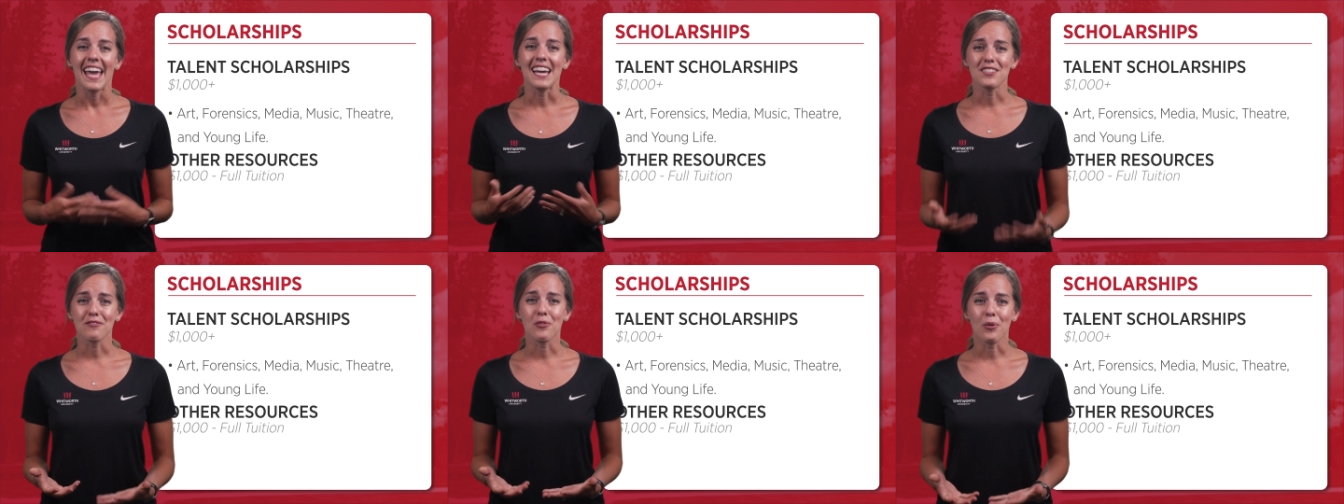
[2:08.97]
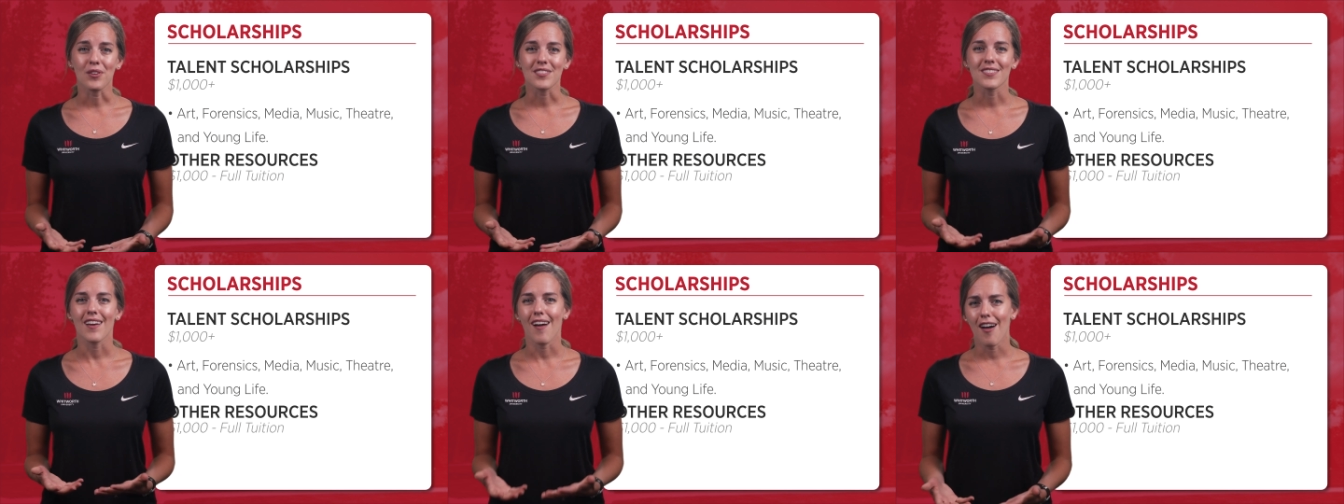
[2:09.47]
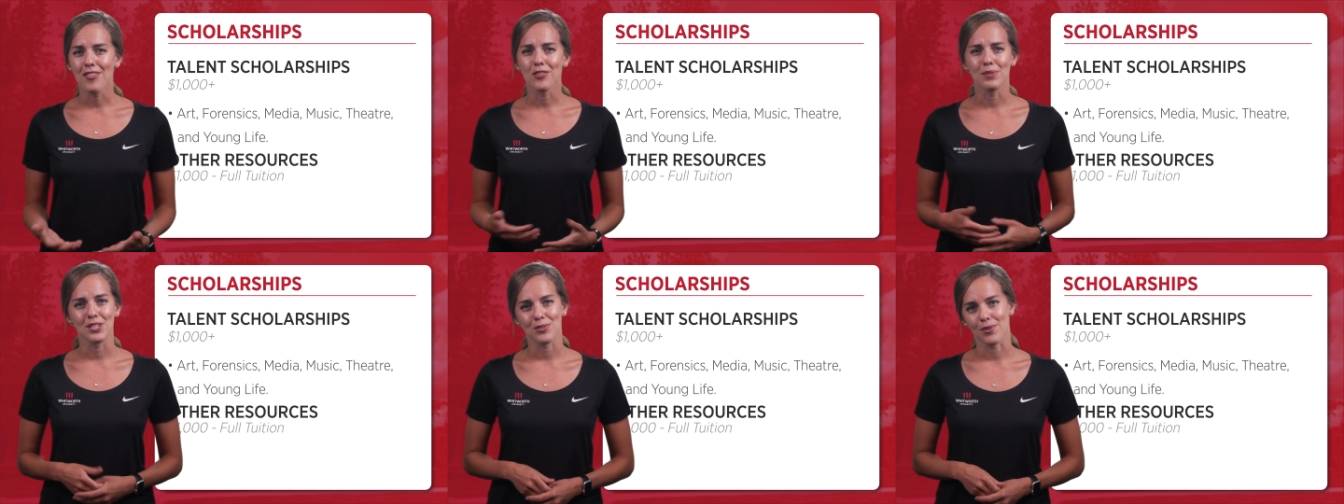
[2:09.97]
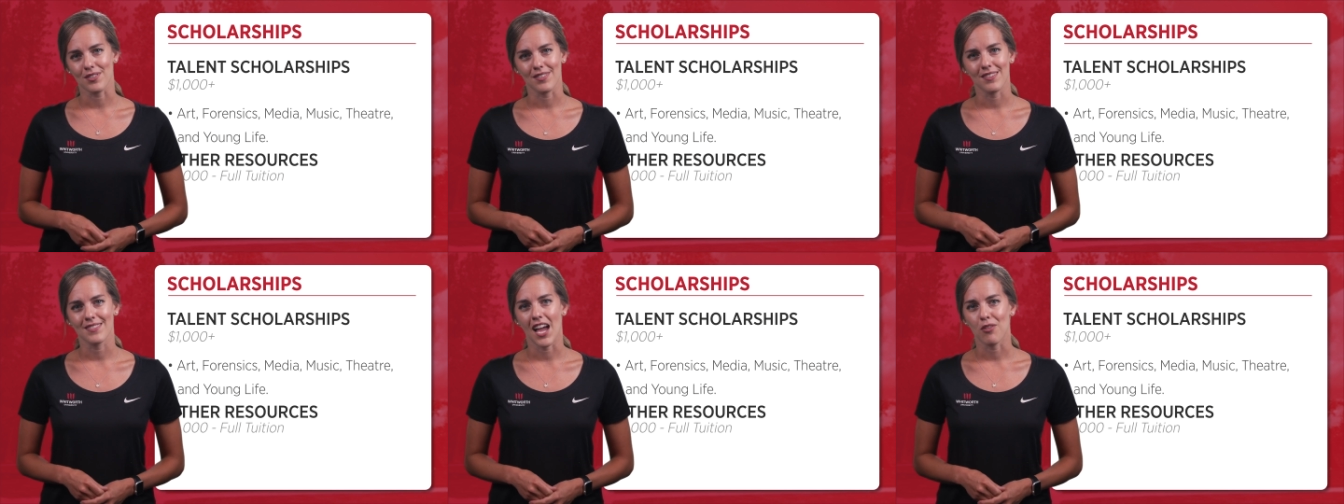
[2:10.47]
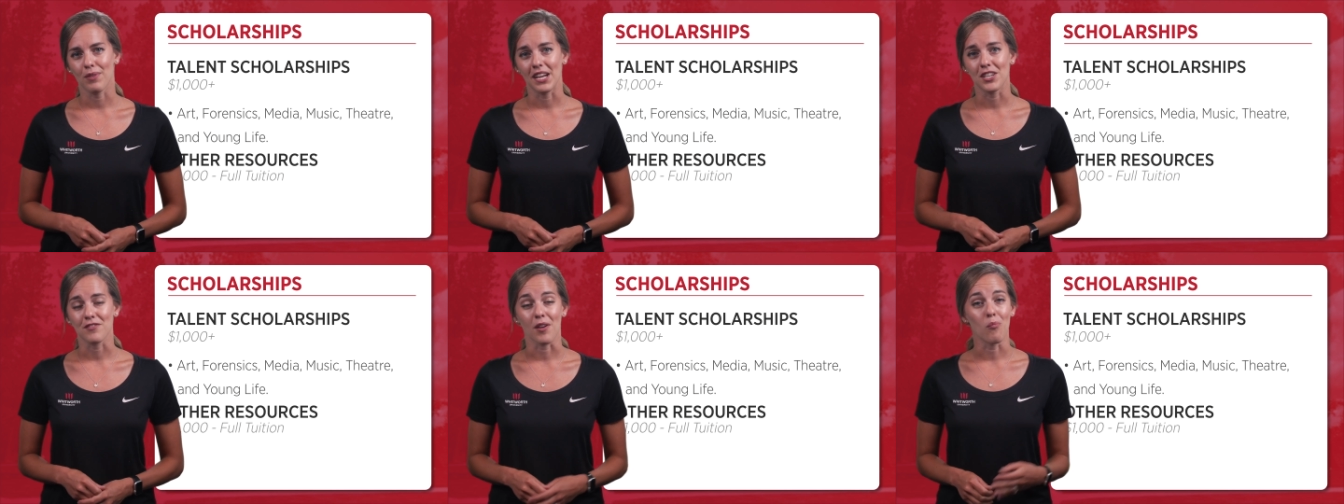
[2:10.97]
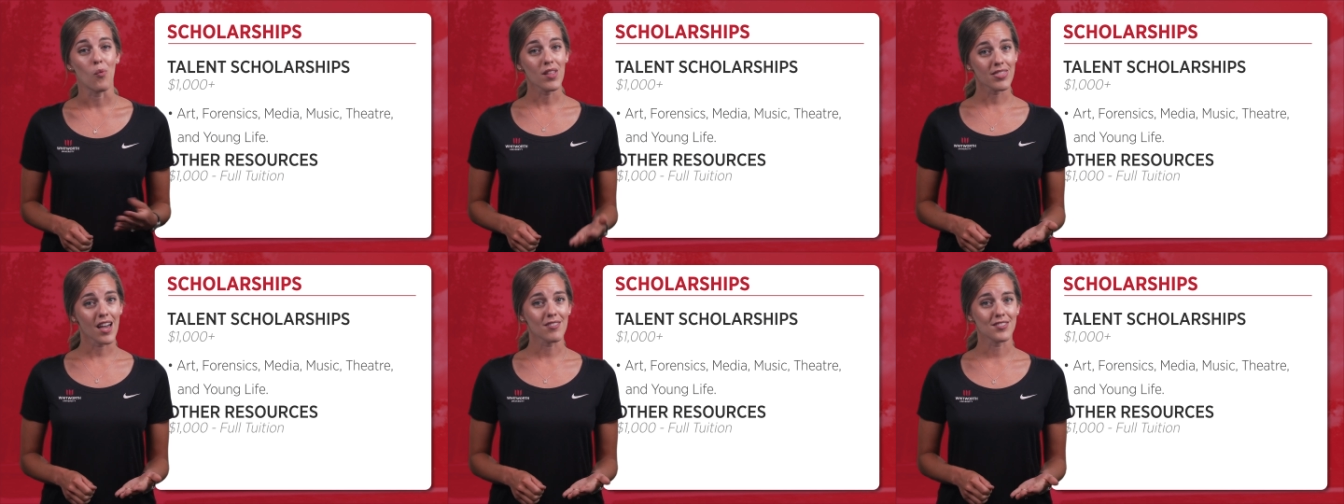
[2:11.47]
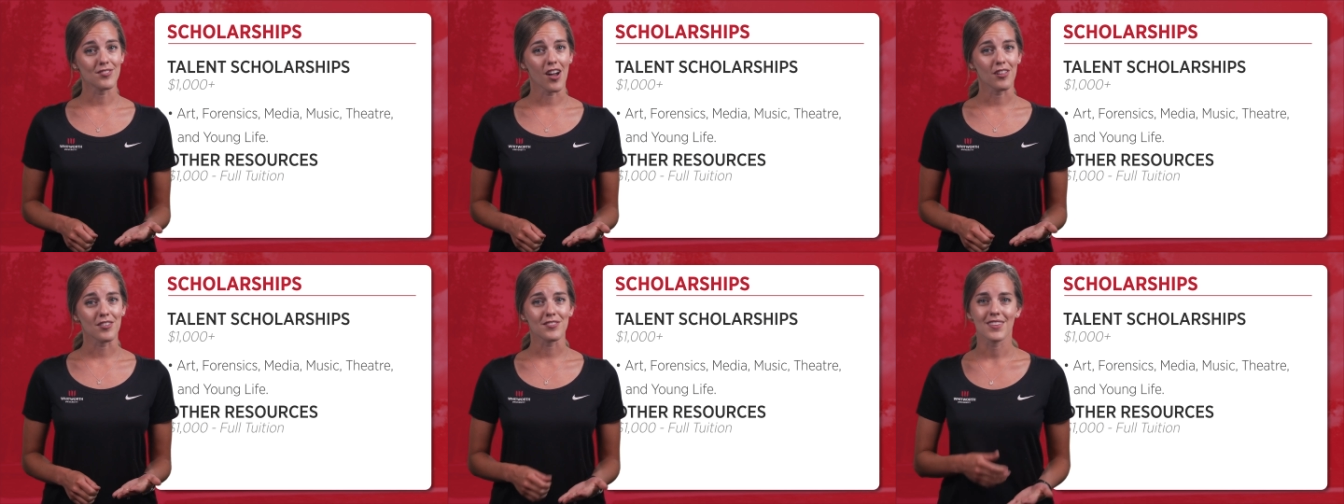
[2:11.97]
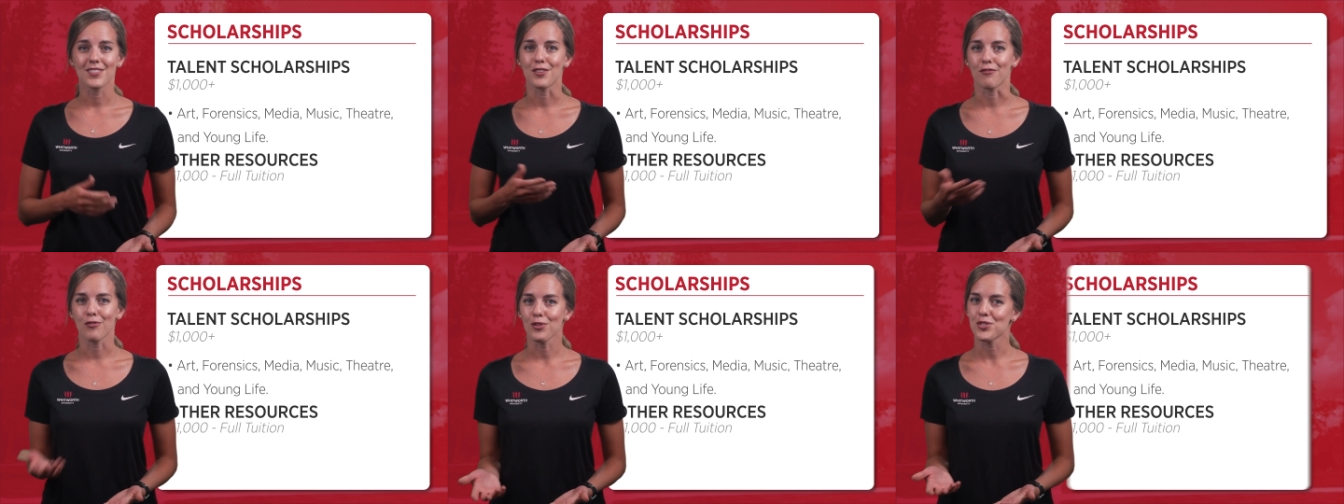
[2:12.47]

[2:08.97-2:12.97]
And of course, other resources that range from $1,000 to full